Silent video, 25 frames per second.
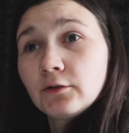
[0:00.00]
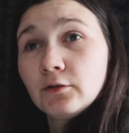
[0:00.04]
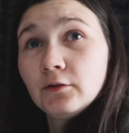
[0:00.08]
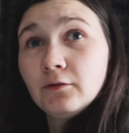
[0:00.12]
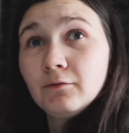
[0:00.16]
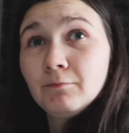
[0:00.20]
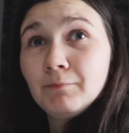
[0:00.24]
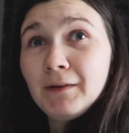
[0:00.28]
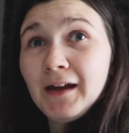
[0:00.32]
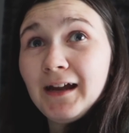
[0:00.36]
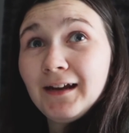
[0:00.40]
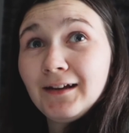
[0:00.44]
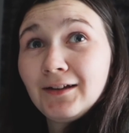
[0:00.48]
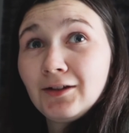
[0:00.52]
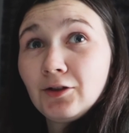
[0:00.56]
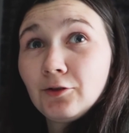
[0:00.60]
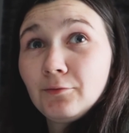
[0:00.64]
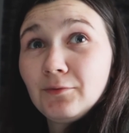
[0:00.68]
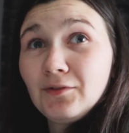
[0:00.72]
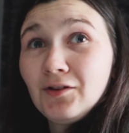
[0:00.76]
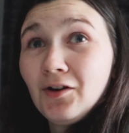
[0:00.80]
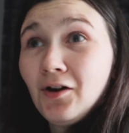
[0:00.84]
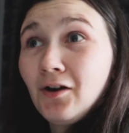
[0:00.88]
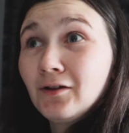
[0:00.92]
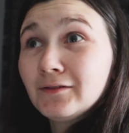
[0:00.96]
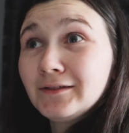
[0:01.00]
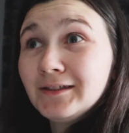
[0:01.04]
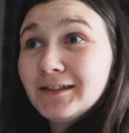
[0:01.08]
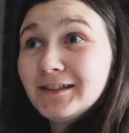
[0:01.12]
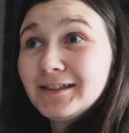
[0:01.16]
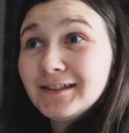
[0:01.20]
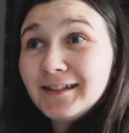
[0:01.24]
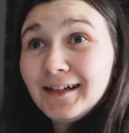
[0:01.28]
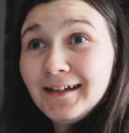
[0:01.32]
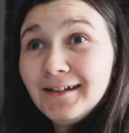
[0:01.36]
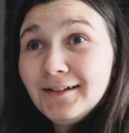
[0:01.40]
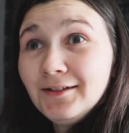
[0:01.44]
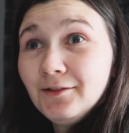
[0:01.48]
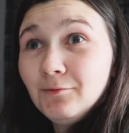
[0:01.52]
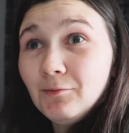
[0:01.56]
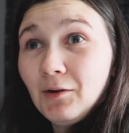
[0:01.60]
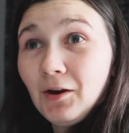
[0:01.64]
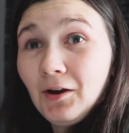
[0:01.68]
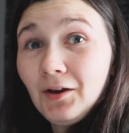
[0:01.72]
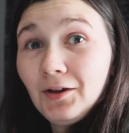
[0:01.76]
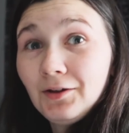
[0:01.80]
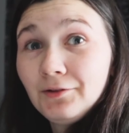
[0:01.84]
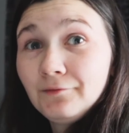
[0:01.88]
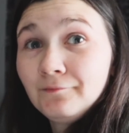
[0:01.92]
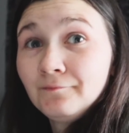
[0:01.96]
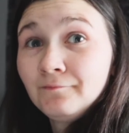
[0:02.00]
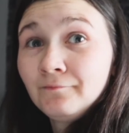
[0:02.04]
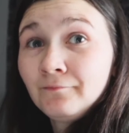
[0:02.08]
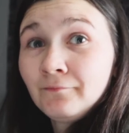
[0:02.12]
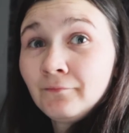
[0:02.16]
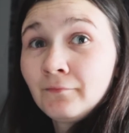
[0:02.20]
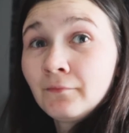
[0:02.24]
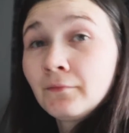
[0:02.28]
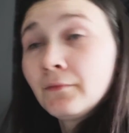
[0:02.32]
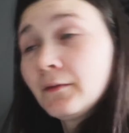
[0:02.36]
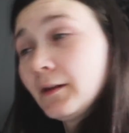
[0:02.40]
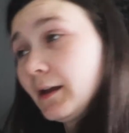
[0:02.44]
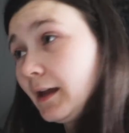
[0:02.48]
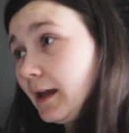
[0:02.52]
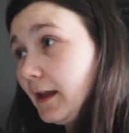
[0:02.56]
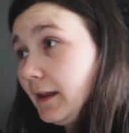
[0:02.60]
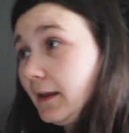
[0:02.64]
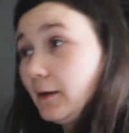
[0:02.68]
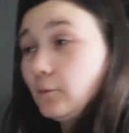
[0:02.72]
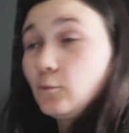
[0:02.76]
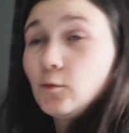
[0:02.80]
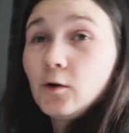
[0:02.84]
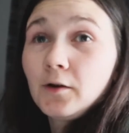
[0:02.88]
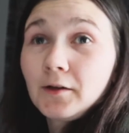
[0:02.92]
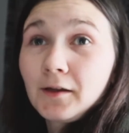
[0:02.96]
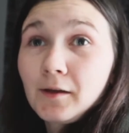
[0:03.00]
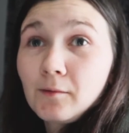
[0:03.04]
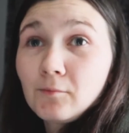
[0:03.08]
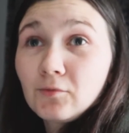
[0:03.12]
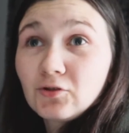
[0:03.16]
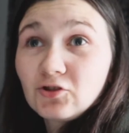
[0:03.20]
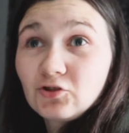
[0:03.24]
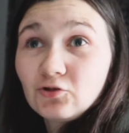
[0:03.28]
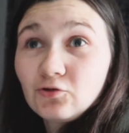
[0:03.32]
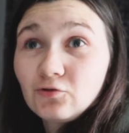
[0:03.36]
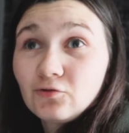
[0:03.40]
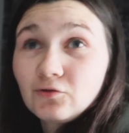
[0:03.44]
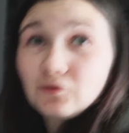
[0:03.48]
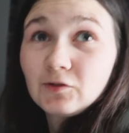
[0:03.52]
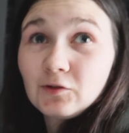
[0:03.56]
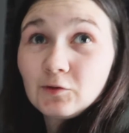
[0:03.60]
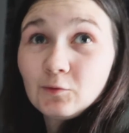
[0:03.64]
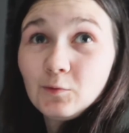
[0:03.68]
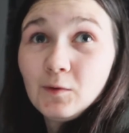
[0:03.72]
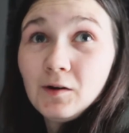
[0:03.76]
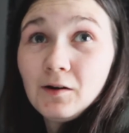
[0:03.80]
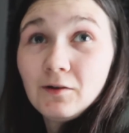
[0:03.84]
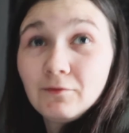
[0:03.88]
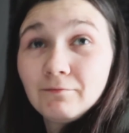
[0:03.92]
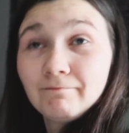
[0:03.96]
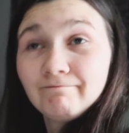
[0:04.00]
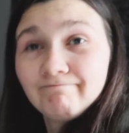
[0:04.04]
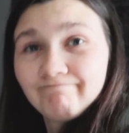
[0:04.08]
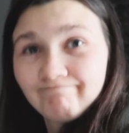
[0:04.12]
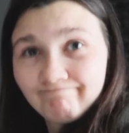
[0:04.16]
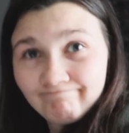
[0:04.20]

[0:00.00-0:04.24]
Because apparently it'll be the hottest day tomorrow. And that might get my shorts as well.